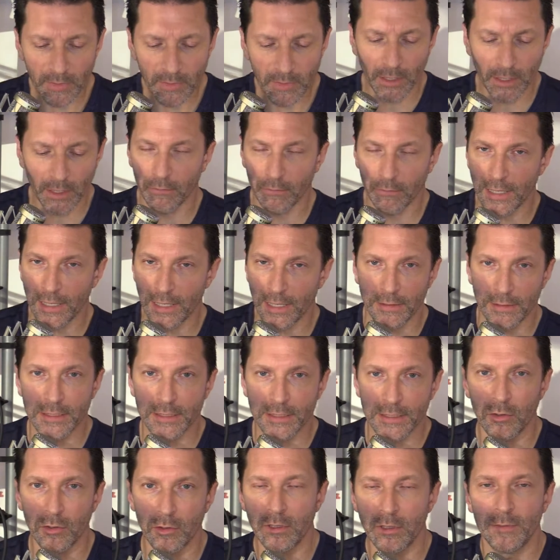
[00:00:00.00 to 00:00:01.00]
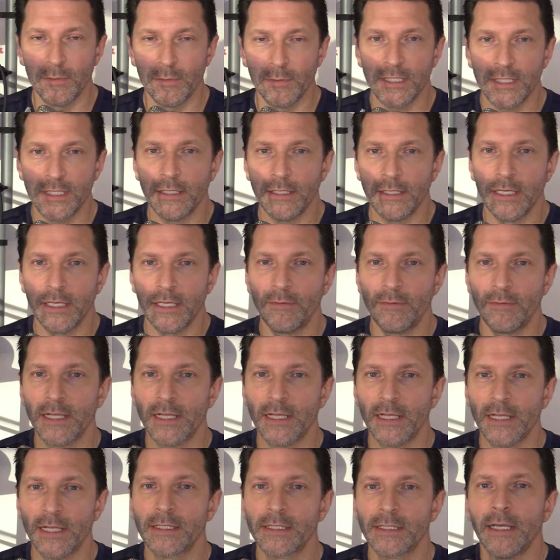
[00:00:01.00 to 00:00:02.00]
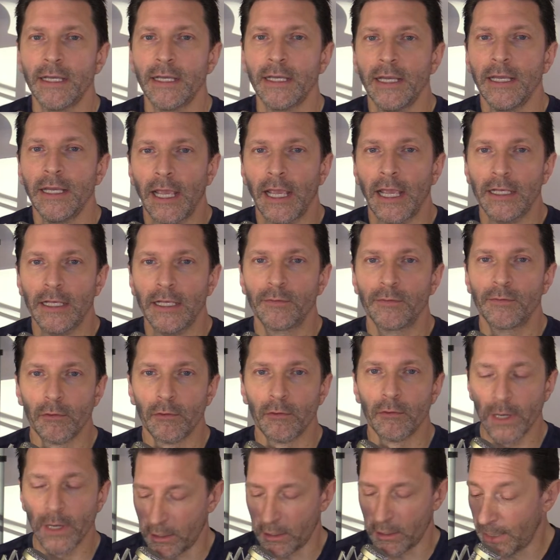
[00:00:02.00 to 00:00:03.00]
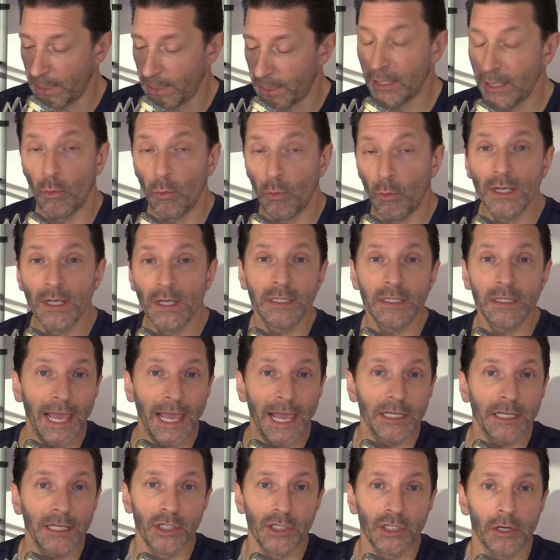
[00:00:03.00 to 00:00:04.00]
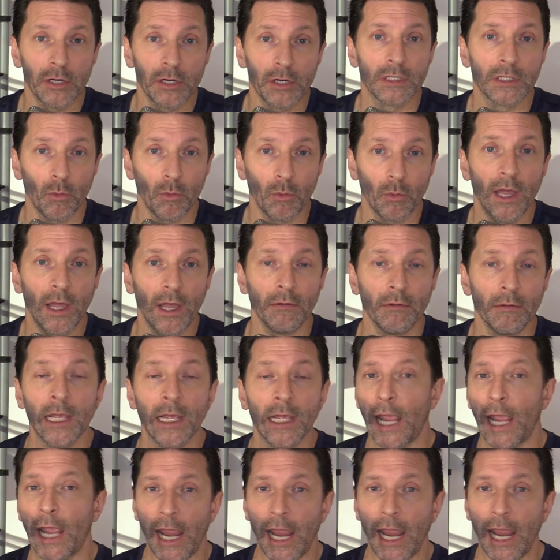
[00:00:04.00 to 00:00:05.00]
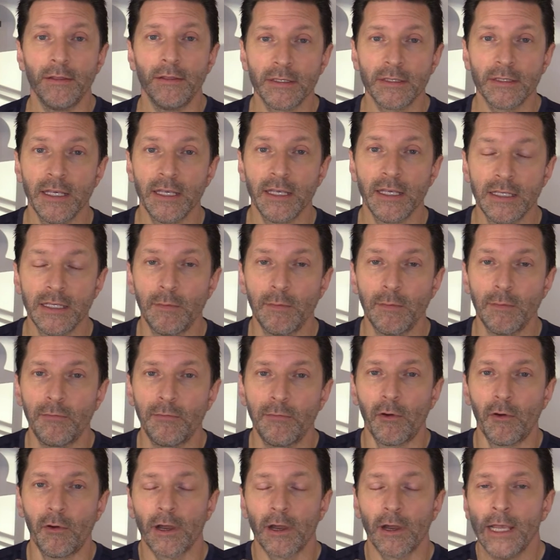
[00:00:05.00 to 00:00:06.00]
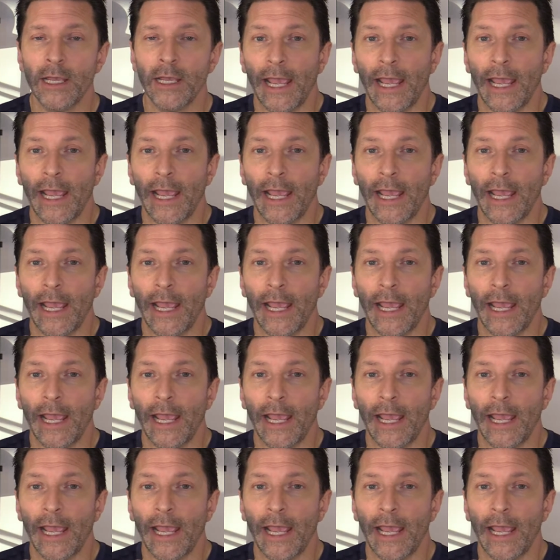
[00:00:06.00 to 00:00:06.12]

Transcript: All right, this Oklahoma State defense is for real. It was last year as well, and the season before.